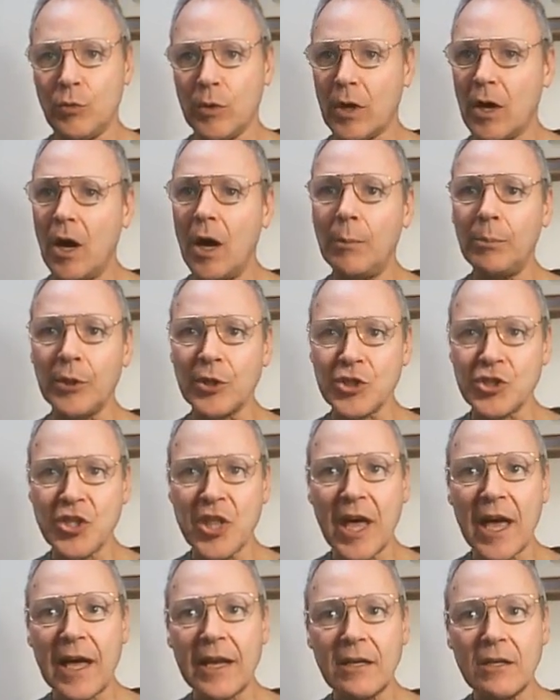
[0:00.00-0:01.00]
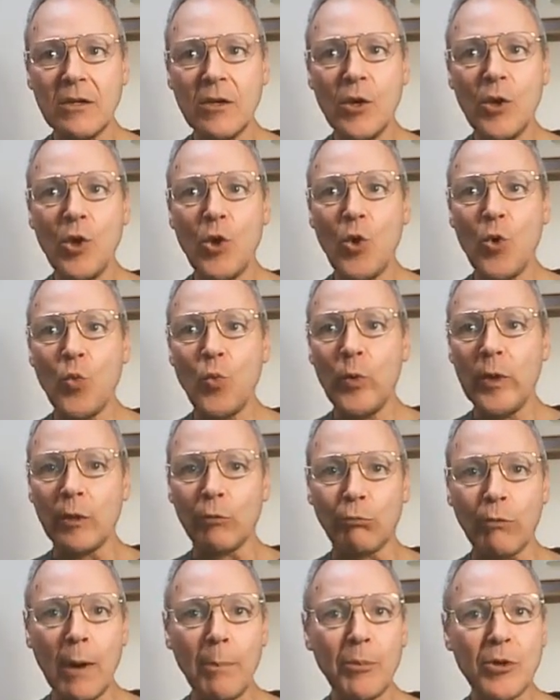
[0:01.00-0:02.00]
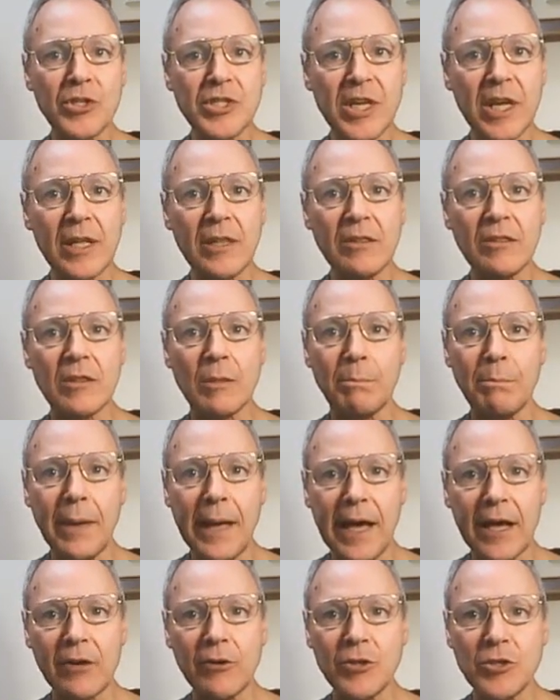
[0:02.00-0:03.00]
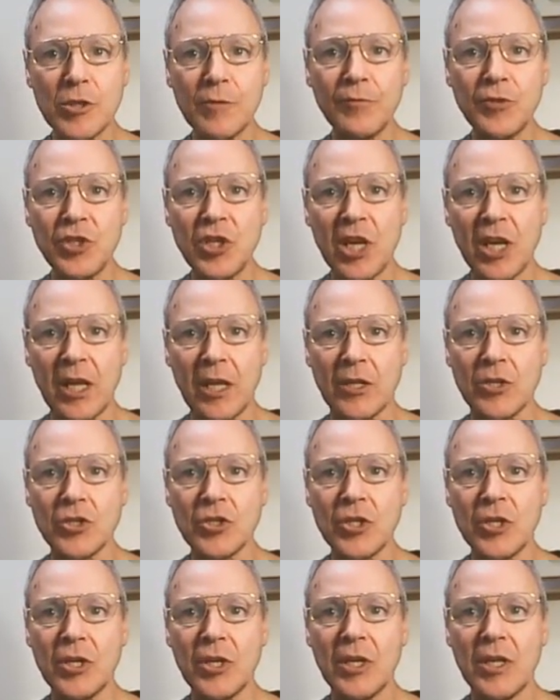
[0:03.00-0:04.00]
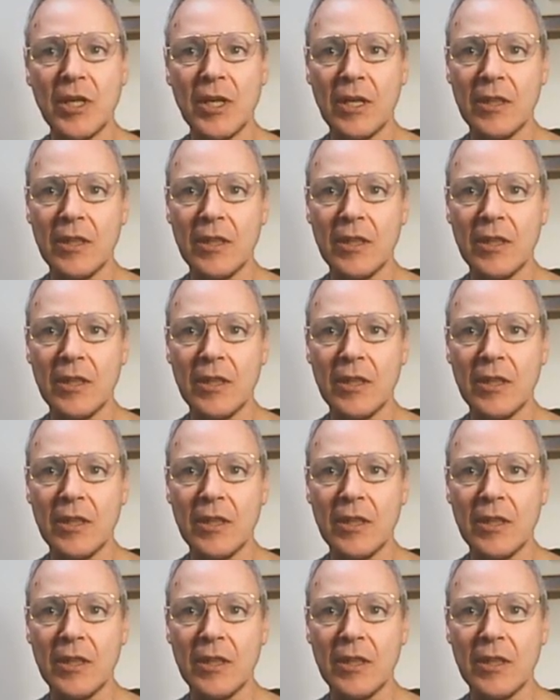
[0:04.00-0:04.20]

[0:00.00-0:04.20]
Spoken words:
To accomplish that, we'll represent the patterns of change